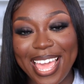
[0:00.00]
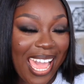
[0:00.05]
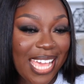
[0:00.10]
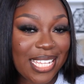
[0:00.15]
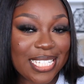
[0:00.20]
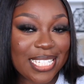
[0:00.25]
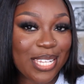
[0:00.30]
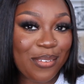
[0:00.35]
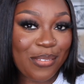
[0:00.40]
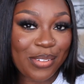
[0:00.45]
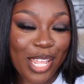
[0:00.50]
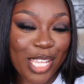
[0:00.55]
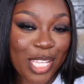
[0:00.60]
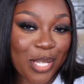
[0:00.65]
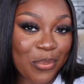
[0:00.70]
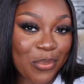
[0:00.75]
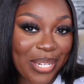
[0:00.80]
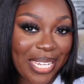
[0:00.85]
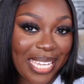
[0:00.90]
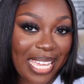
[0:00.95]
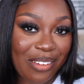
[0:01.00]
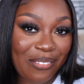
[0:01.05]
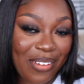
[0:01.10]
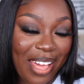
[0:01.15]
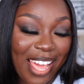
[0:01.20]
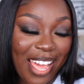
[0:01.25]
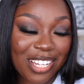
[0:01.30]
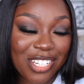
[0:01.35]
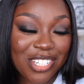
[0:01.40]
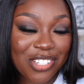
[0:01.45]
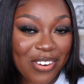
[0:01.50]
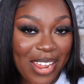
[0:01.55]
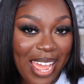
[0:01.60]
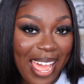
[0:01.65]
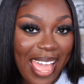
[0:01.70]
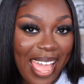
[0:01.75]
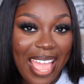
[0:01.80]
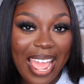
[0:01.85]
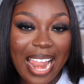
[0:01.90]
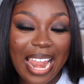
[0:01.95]
Is it something that you would give a
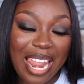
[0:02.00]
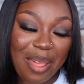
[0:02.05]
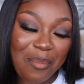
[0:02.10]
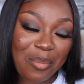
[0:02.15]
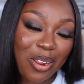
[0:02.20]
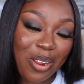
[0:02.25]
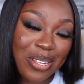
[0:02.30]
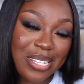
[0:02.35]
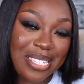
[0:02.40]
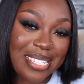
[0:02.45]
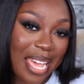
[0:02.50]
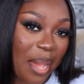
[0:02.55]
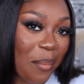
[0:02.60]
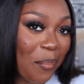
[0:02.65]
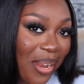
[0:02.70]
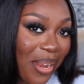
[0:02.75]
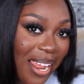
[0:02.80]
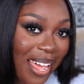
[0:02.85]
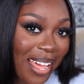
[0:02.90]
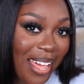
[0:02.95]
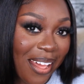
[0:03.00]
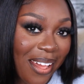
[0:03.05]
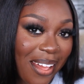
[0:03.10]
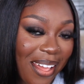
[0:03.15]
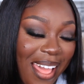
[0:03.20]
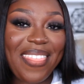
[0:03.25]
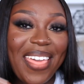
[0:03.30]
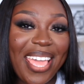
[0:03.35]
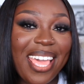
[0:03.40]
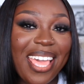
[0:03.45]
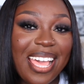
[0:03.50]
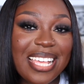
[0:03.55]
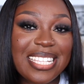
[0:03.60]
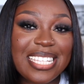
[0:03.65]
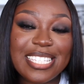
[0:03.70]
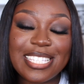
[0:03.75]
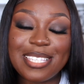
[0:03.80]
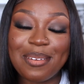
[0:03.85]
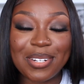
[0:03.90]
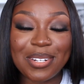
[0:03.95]
try? Let me know down below. Thank you,
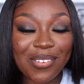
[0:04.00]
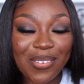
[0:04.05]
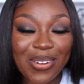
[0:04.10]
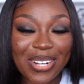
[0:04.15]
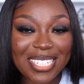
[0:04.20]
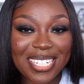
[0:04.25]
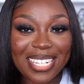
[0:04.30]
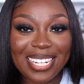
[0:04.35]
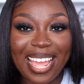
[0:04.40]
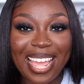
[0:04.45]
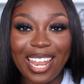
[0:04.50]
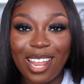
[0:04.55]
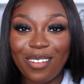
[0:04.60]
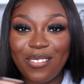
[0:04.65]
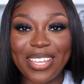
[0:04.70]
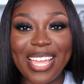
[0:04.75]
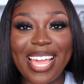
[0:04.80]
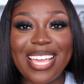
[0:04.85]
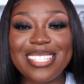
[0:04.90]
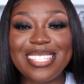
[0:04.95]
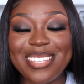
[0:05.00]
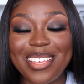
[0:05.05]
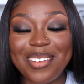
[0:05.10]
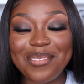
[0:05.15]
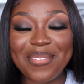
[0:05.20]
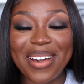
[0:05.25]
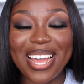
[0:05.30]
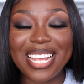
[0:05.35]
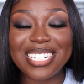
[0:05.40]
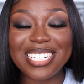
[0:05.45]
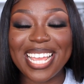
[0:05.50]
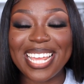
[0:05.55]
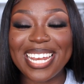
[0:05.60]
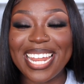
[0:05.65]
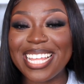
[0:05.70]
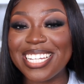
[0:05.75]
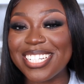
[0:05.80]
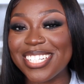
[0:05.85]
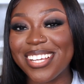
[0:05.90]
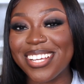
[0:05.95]
KOUZINS, so much for watching. I love you guys so much. And
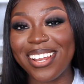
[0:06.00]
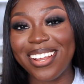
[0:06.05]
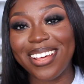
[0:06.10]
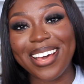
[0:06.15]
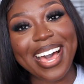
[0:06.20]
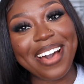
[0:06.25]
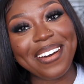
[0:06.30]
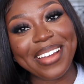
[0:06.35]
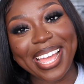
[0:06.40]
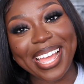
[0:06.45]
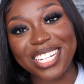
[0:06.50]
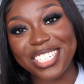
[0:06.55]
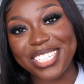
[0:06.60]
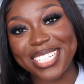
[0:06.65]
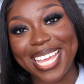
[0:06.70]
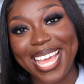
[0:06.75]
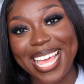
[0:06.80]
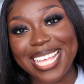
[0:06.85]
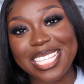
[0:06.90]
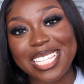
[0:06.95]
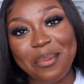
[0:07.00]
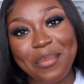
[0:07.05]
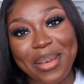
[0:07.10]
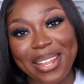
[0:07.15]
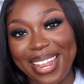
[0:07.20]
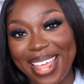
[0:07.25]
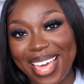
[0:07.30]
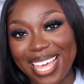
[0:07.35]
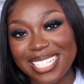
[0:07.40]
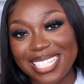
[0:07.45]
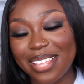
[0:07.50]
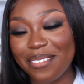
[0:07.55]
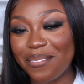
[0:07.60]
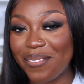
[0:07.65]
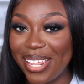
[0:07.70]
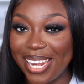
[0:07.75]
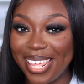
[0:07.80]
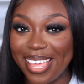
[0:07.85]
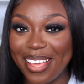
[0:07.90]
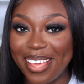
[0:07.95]
inshallah, I'll catch you guys in my next
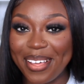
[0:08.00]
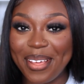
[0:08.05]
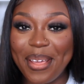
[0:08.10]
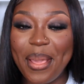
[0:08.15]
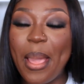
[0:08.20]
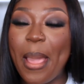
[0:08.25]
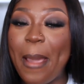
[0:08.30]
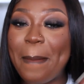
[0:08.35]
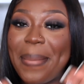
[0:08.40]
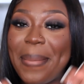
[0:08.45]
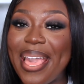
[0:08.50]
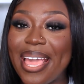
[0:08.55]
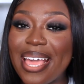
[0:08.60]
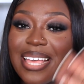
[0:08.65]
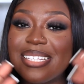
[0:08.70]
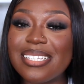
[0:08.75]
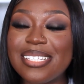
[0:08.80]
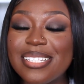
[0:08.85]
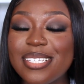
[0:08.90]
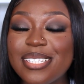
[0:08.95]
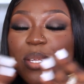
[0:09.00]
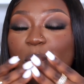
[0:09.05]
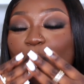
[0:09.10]
video. Bye, KOUZINS.